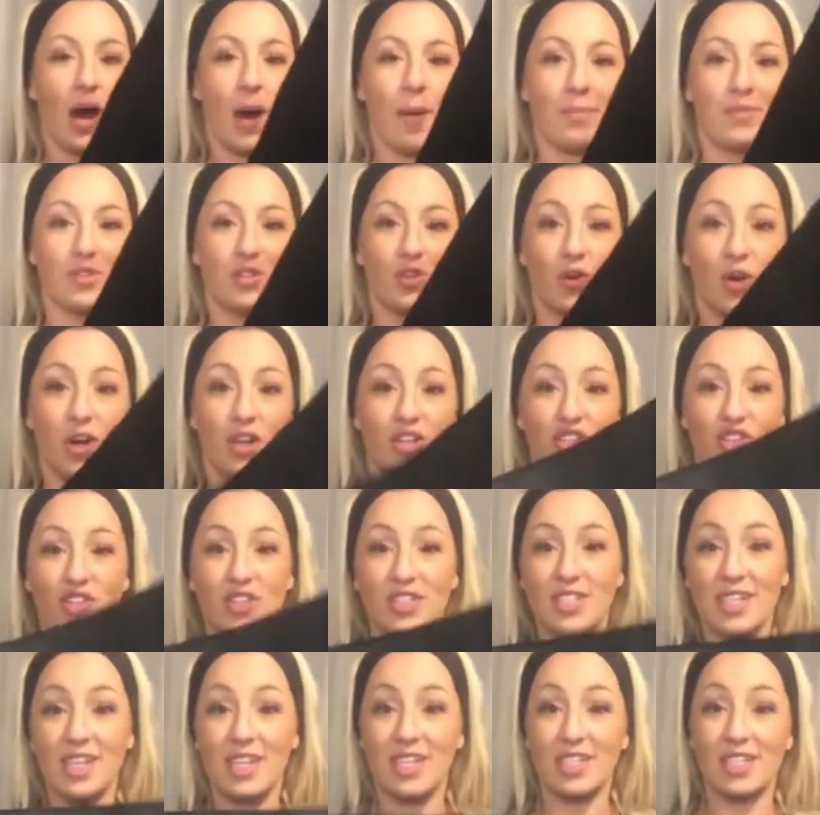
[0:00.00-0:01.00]
So as you can
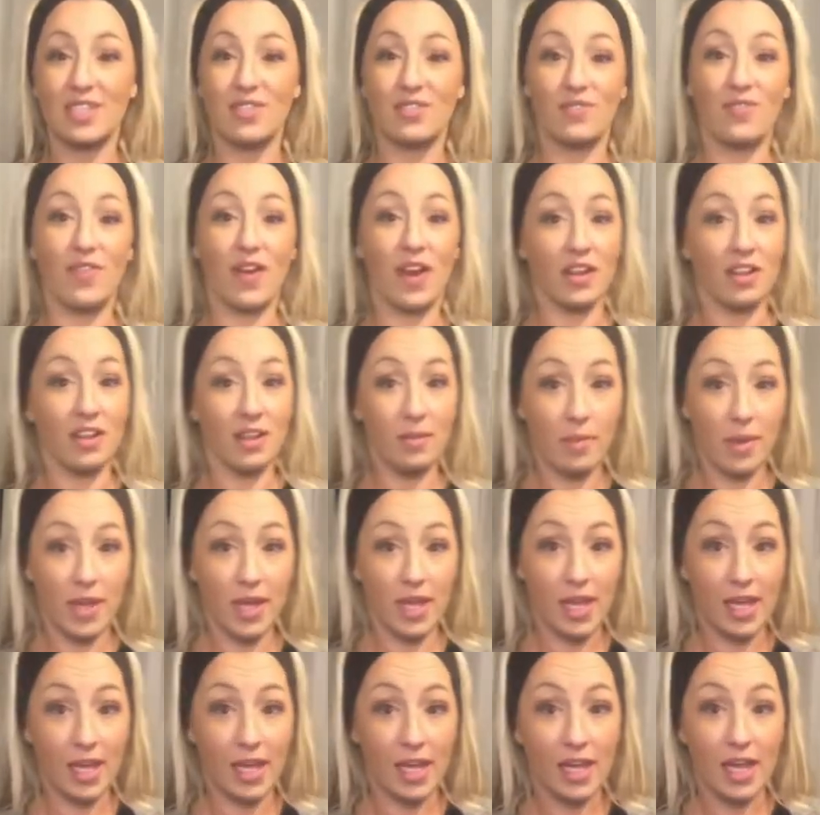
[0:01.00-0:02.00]
see, this is fairly
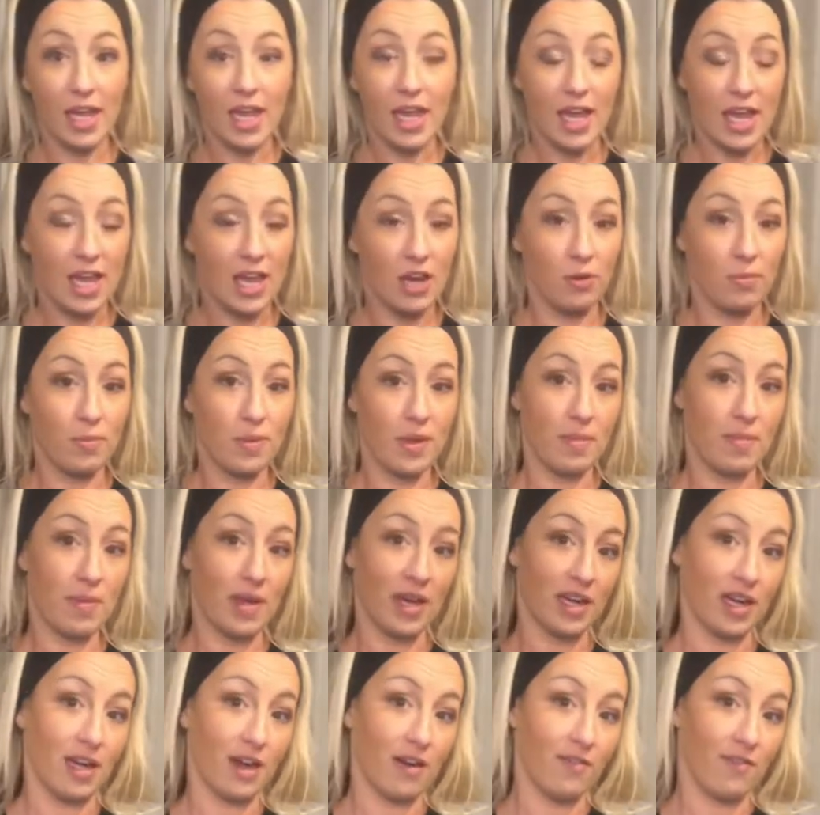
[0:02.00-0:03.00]
big. It'll be big
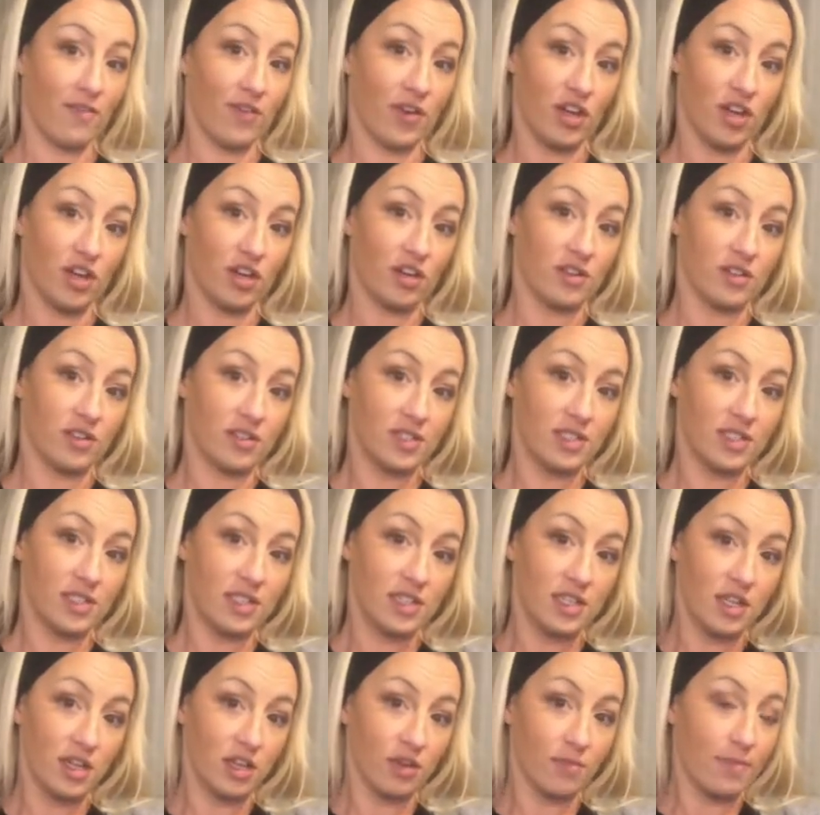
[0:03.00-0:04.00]
enough for
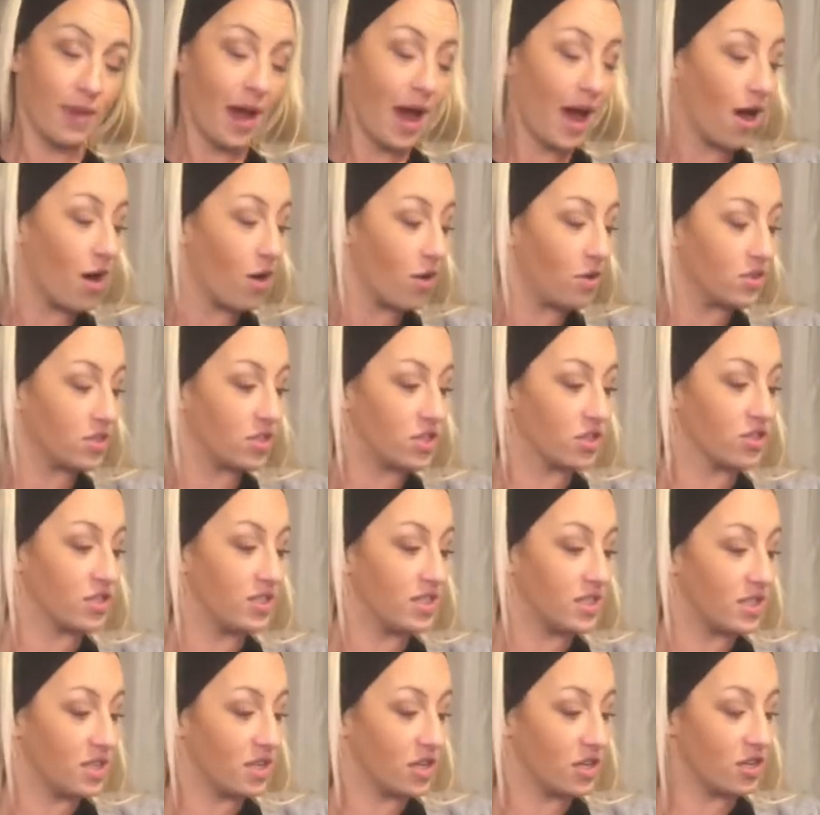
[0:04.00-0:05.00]
your mouse,
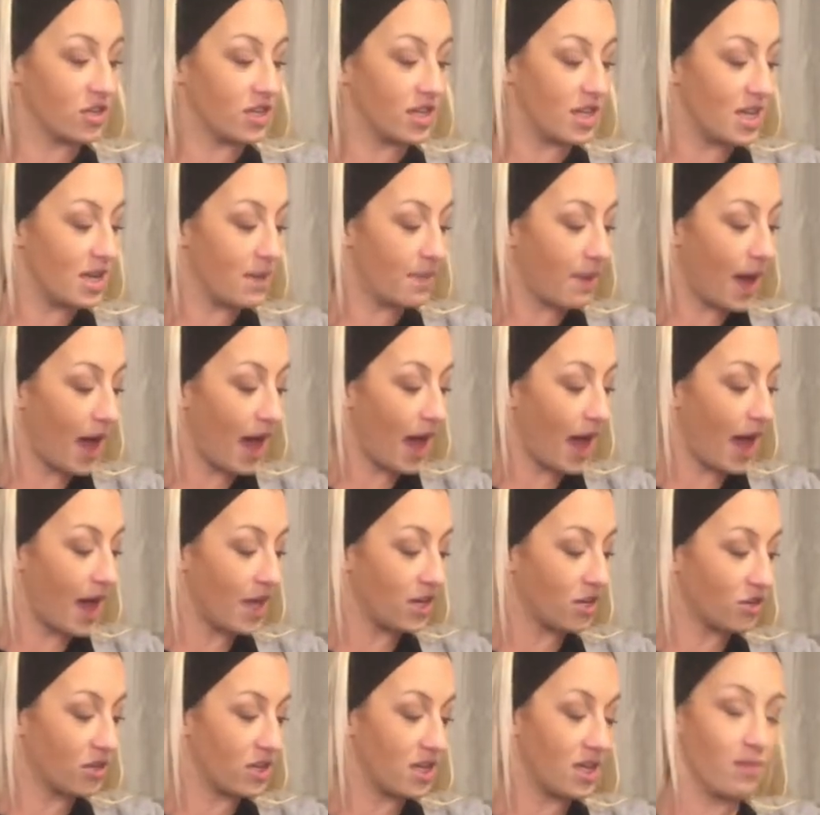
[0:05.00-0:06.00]
your keypad,
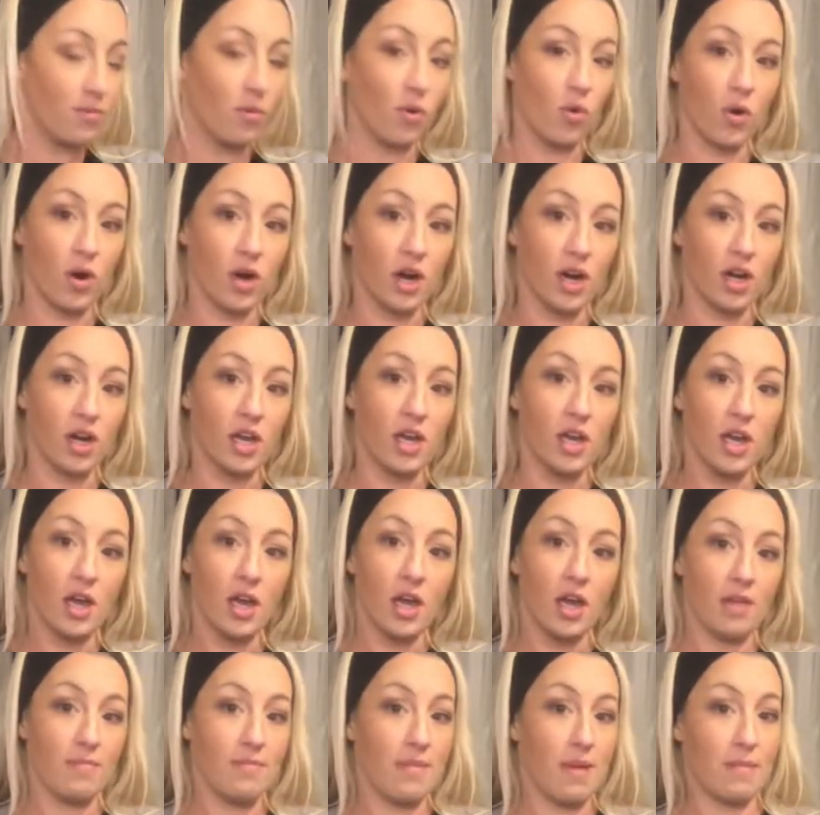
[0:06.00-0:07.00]
your keyboard,
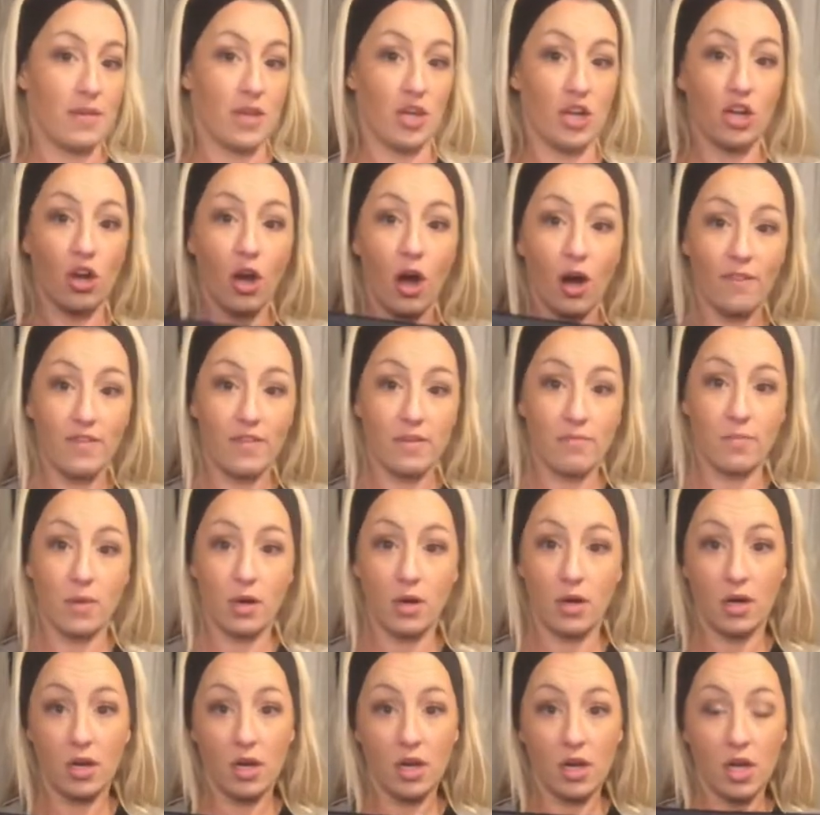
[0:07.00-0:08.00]
maybe your coffee
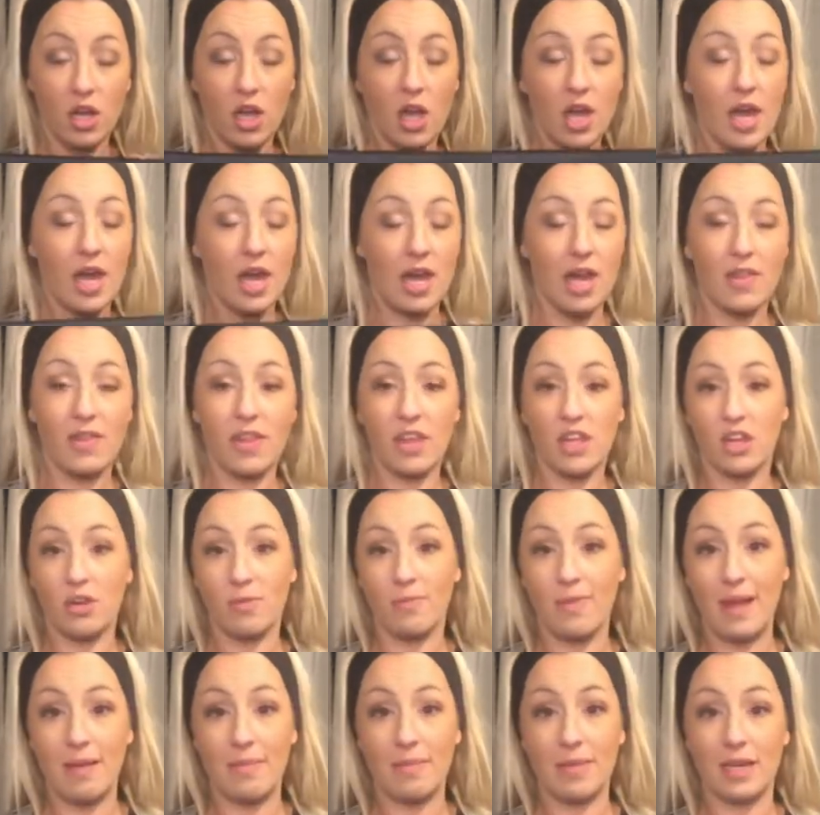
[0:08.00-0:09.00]
mug, anything you're
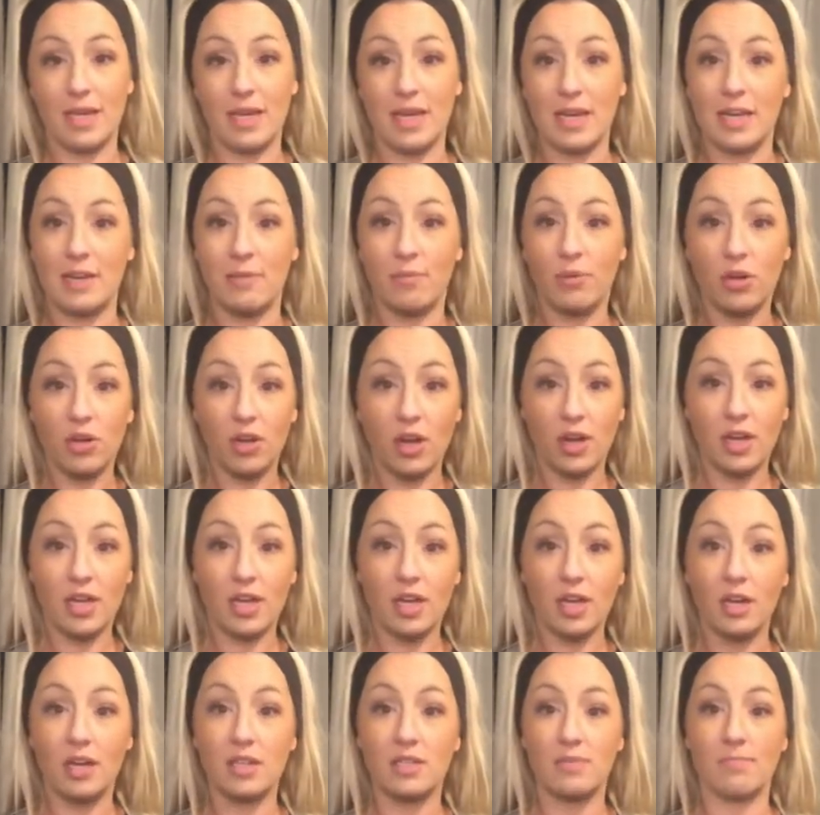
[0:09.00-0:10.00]
maybe needing to put on
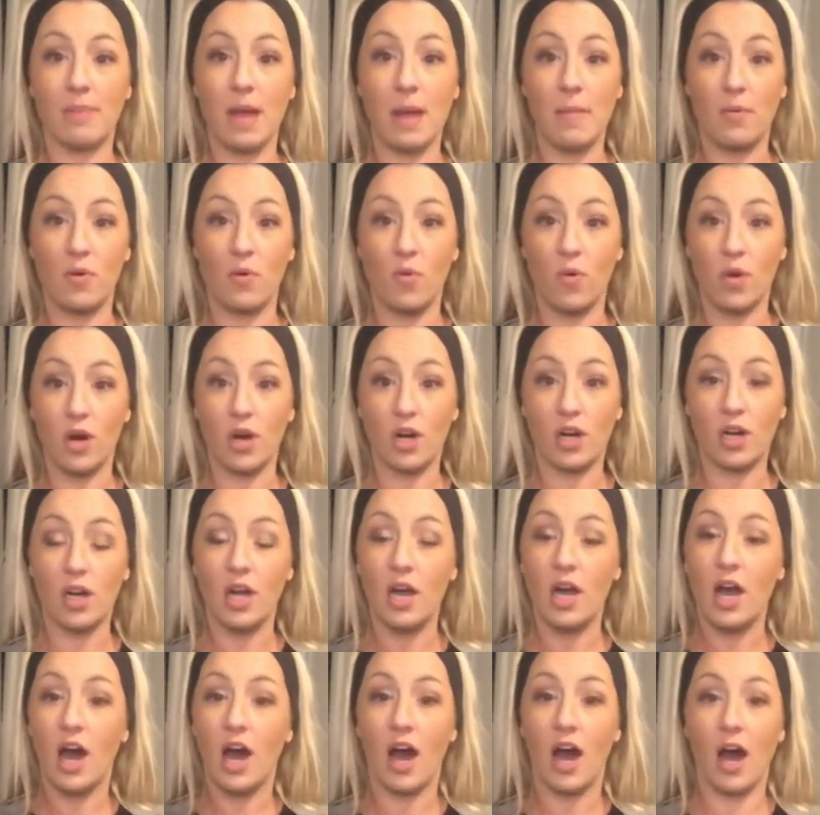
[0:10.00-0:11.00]
here, some paperwork
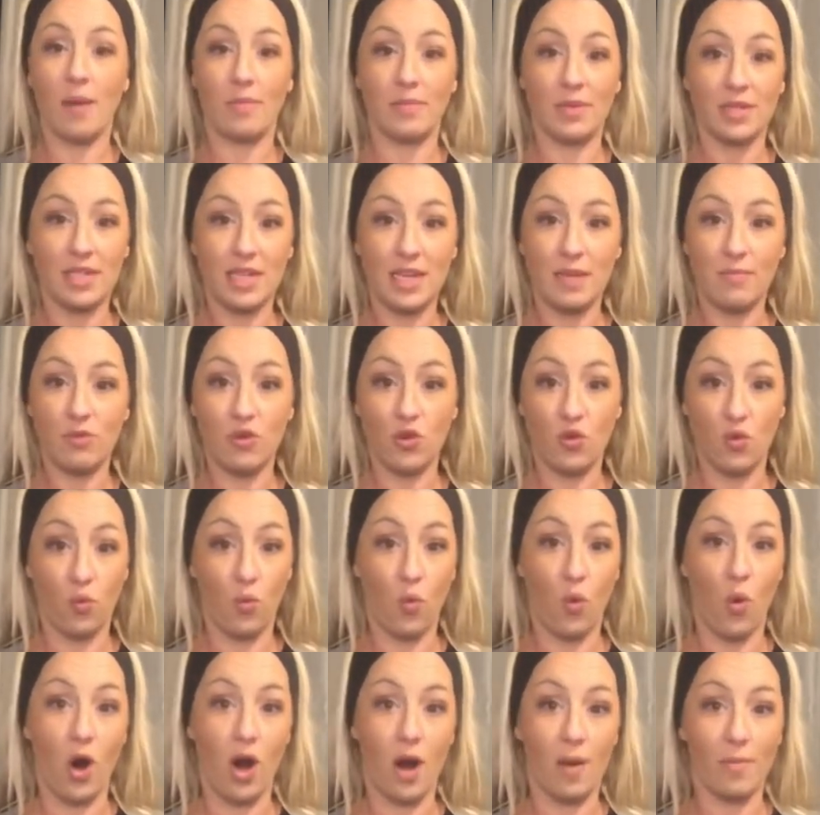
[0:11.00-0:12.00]
to keep you
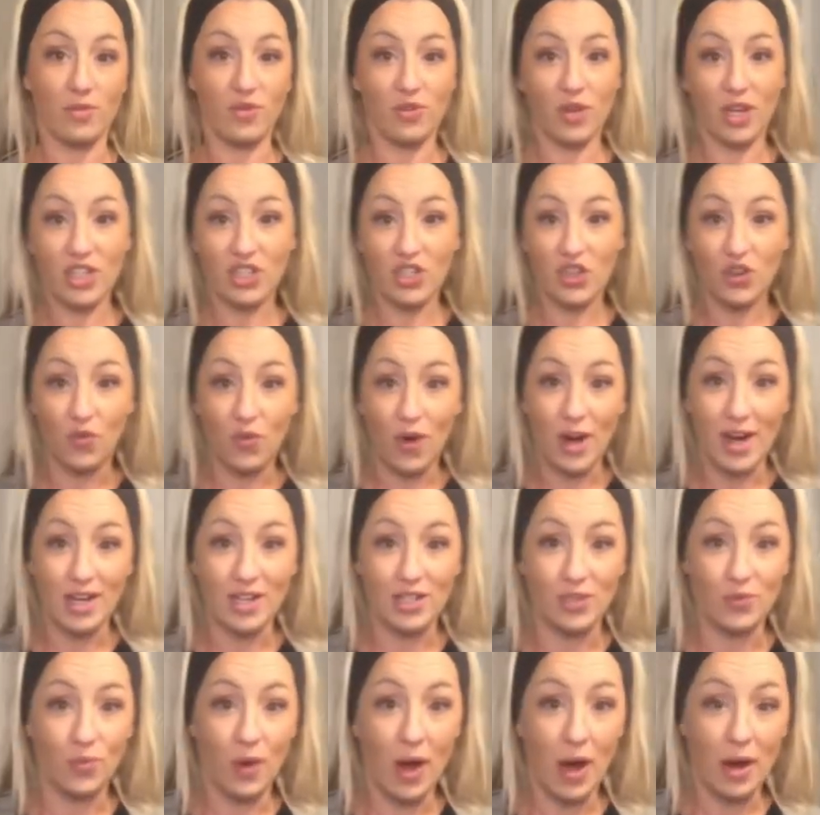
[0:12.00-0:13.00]
warm. So that's great
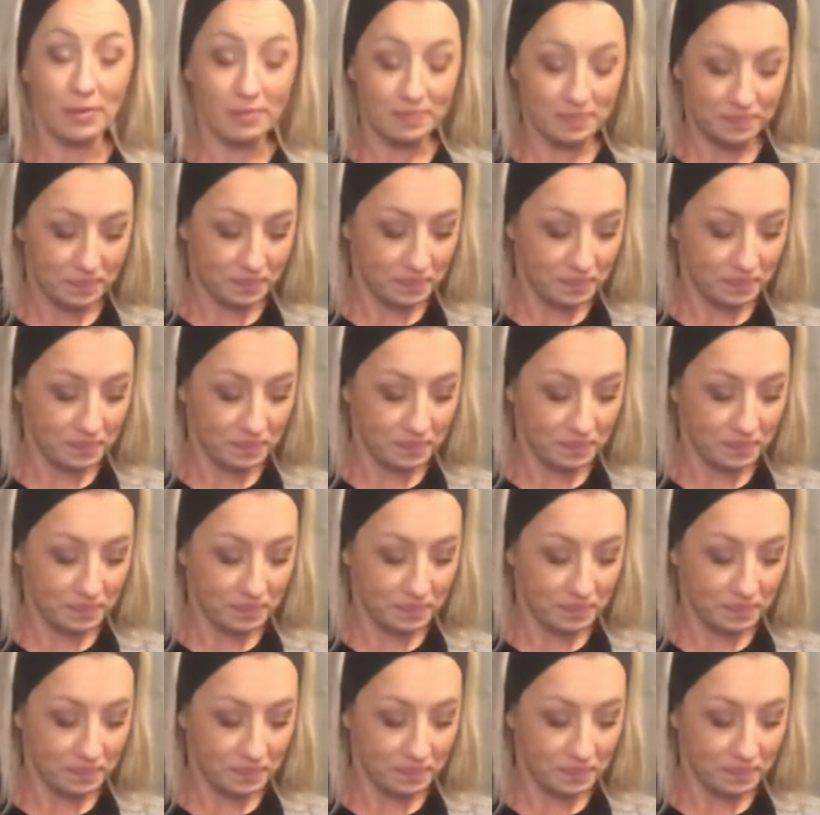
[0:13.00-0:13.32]
as well.